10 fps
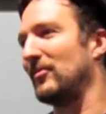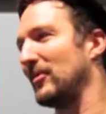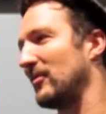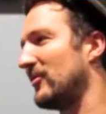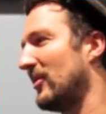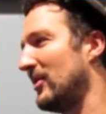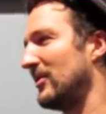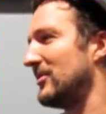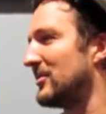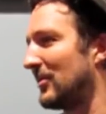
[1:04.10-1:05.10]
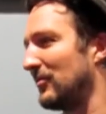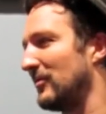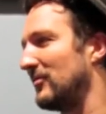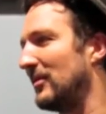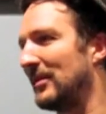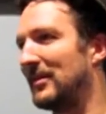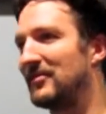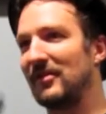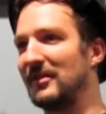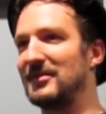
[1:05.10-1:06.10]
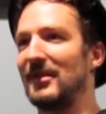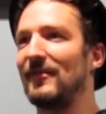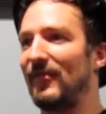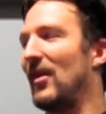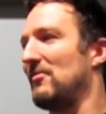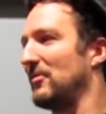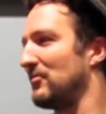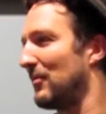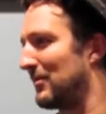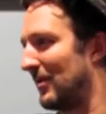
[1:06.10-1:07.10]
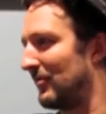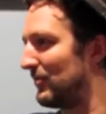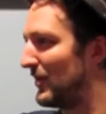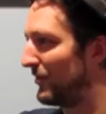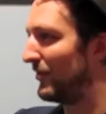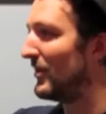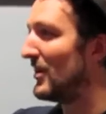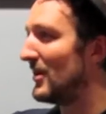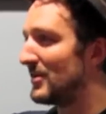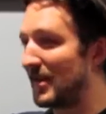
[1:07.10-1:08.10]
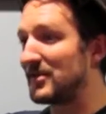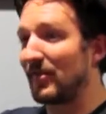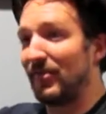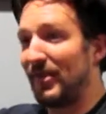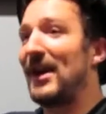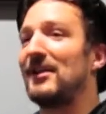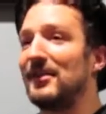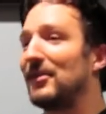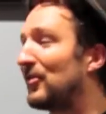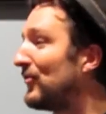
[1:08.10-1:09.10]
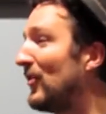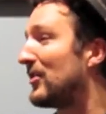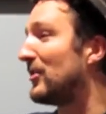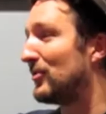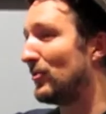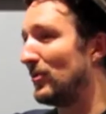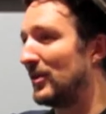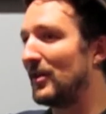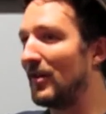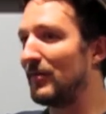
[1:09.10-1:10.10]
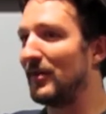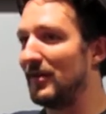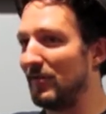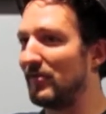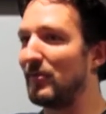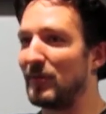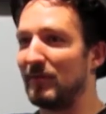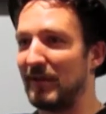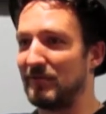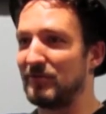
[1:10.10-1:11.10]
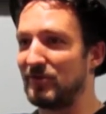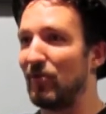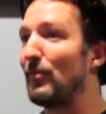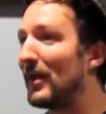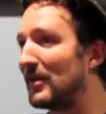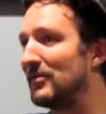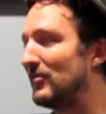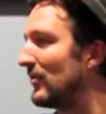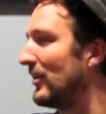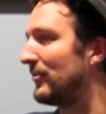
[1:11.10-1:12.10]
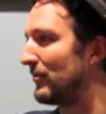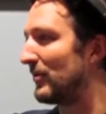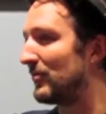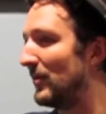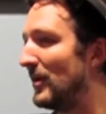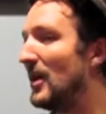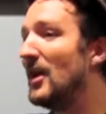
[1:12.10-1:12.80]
know where to start, and I just go to retweet, and then suddenly there's like 500 replies of people saying stuff. That I think is fucking cool, and I love the idea of someone coming down to a show, making new friends, and the rest of it.